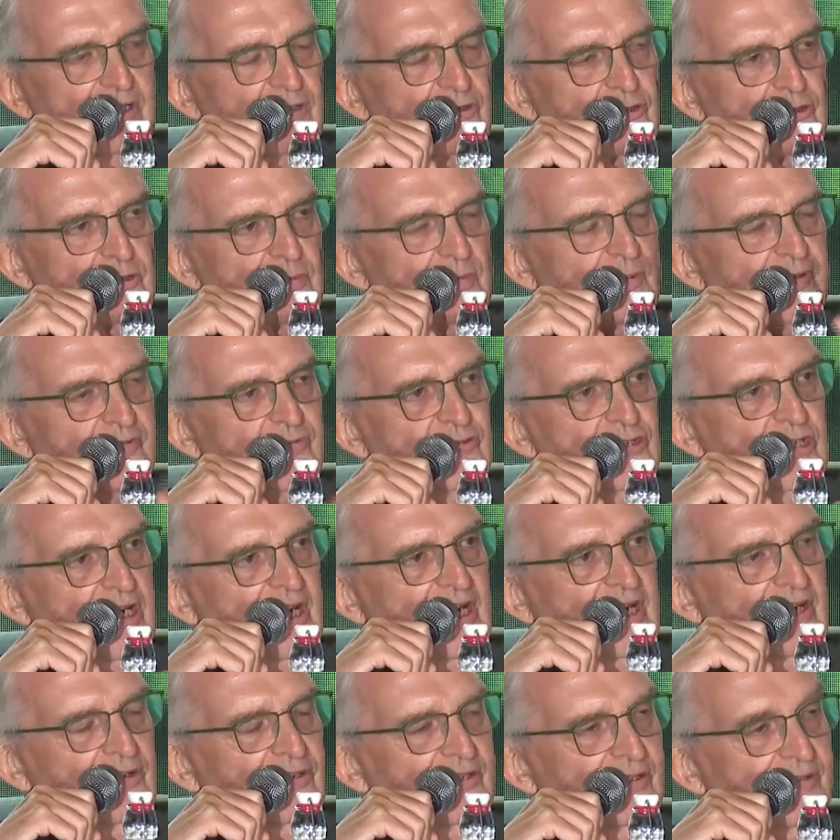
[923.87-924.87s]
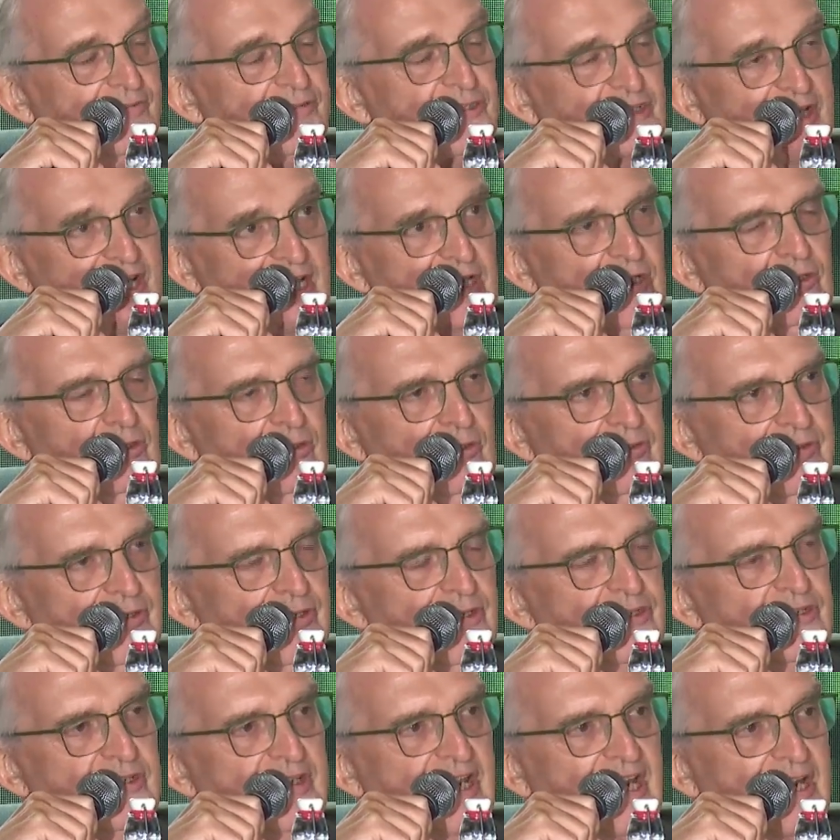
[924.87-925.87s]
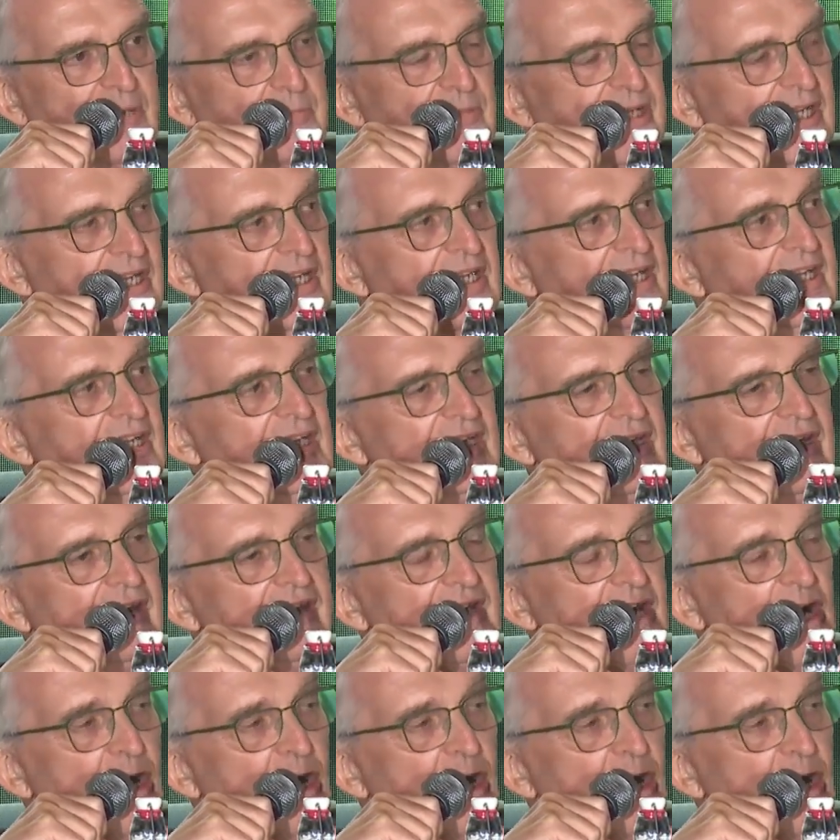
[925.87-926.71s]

group of stakeholders, namely the